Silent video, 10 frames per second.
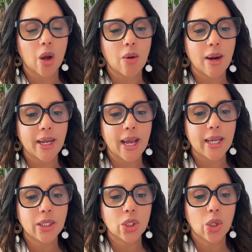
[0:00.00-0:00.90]
All right,
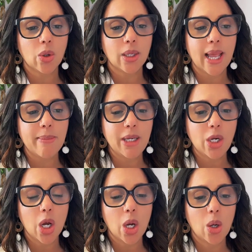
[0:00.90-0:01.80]
guys. So let me
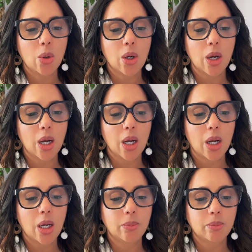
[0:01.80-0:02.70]
know
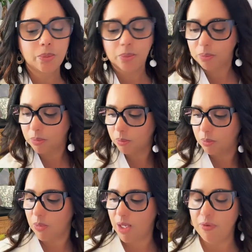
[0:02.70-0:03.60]

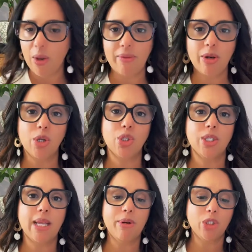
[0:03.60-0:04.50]
if you have any
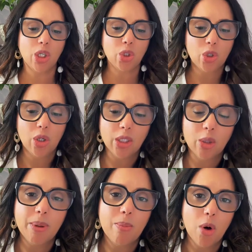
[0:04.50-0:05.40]
questions. I'm going to talk to you a
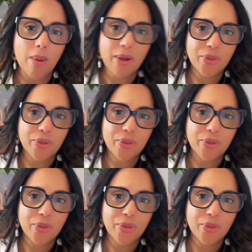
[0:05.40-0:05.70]
little bit more